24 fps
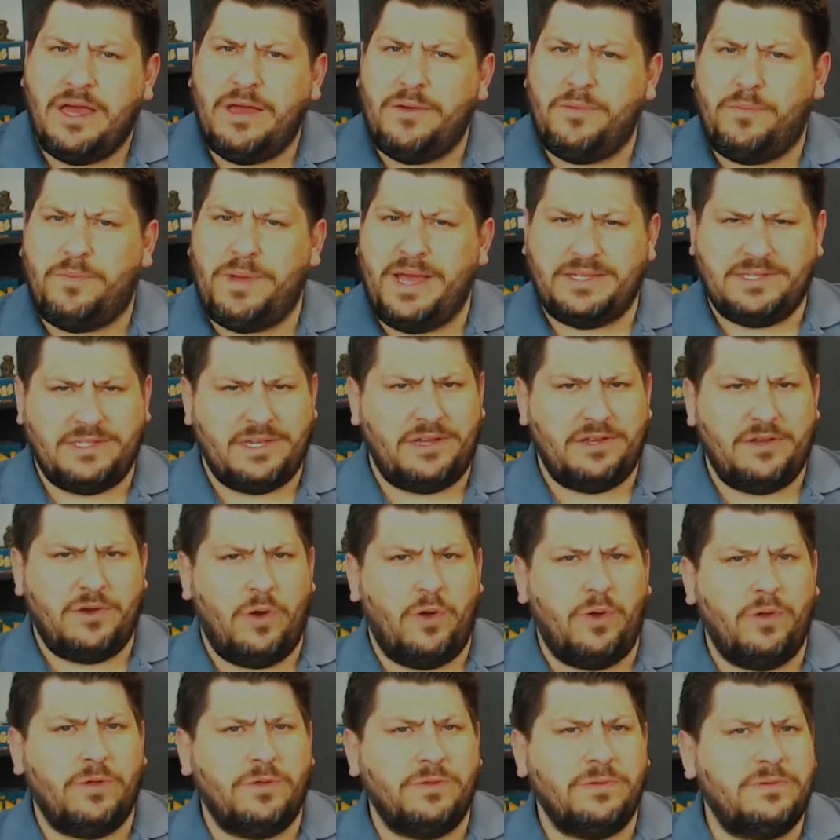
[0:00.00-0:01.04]
based on an
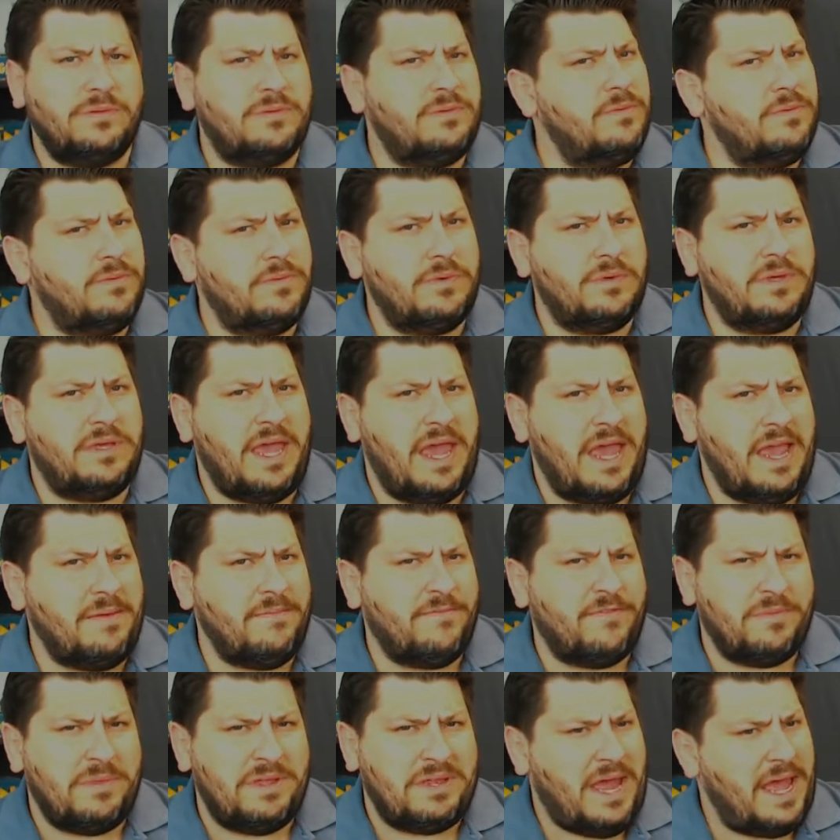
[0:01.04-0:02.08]
old game
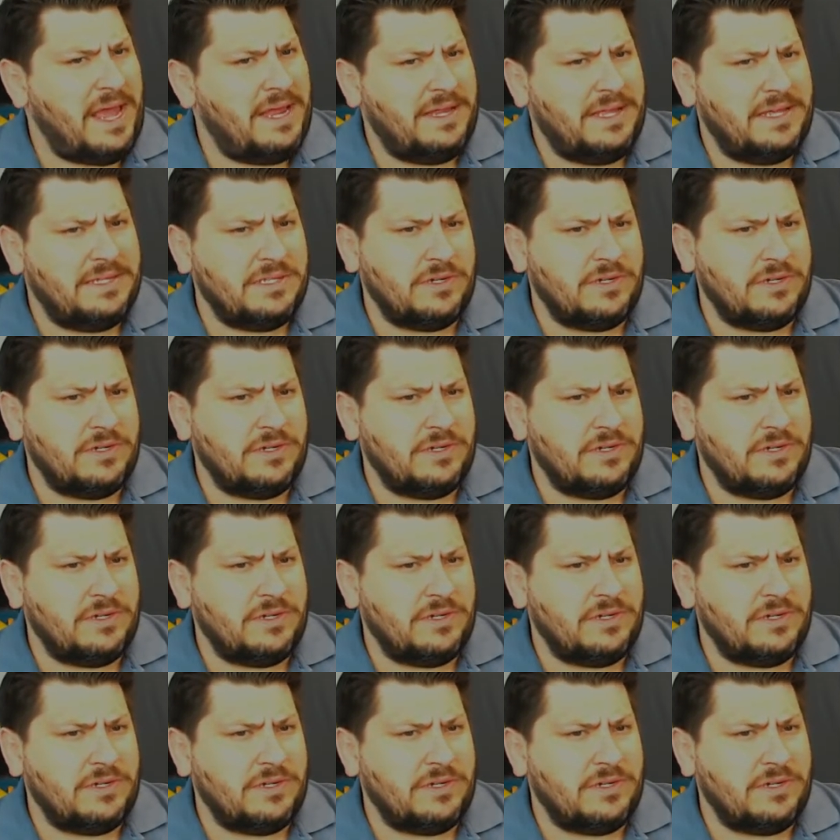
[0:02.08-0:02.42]
from the 90s,